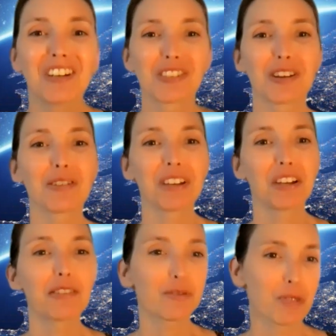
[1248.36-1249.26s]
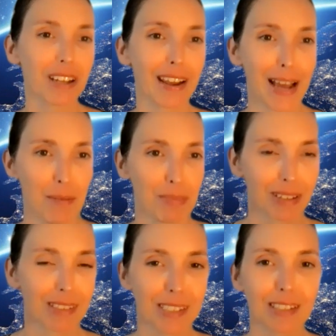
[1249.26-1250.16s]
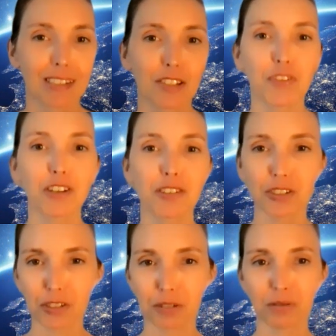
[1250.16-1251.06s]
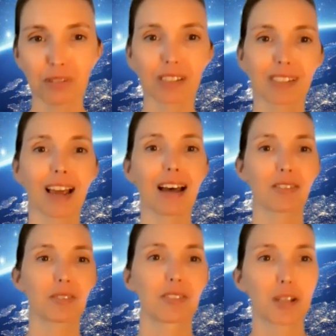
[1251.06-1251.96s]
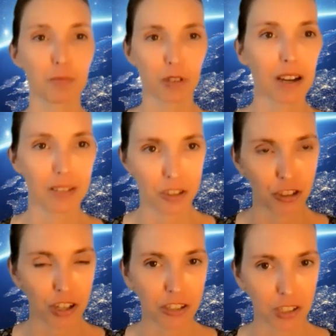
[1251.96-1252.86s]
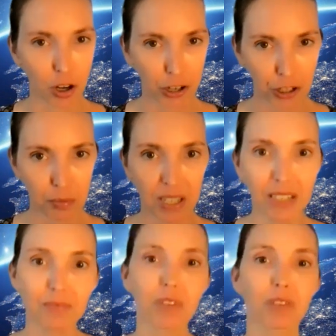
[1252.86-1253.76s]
So here's what happens is first a student is asked to summarize a judge's argument.